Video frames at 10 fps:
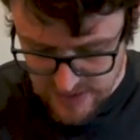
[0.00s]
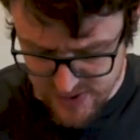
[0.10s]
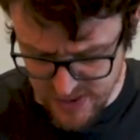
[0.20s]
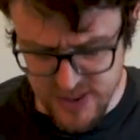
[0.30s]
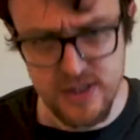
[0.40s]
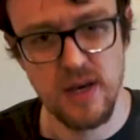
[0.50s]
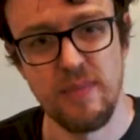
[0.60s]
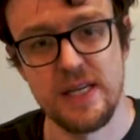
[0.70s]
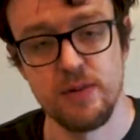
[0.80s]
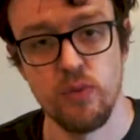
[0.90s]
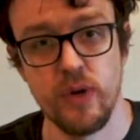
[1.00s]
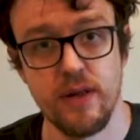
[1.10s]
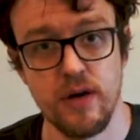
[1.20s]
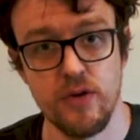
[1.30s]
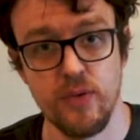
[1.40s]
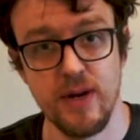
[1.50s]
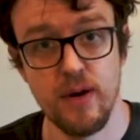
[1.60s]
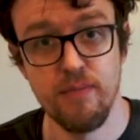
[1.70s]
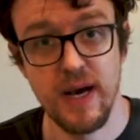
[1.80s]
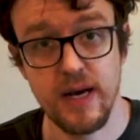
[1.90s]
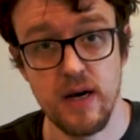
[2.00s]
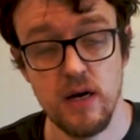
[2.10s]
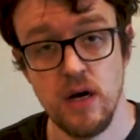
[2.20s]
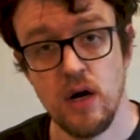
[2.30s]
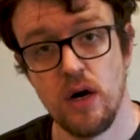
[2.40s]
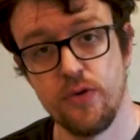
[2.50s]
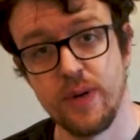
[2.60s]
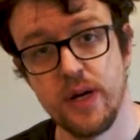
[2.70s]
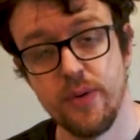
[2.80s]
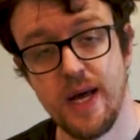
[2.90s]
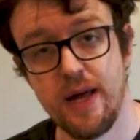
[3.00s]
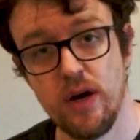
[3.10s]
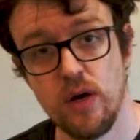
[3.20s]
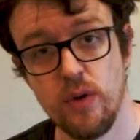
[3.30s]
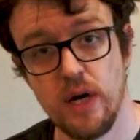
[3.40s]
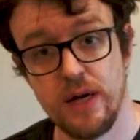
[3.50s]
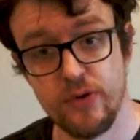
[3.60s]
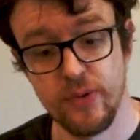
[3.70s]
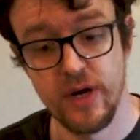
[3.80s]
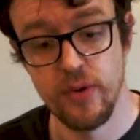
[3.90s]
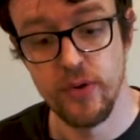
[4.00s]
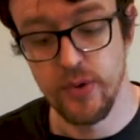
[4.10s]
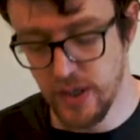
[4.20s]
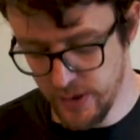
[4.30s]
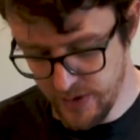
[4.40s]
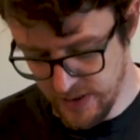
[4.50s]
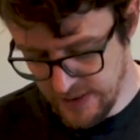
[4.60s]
So this is compatible with Arduino Mega, Arduino Nano, and Arduino Uno.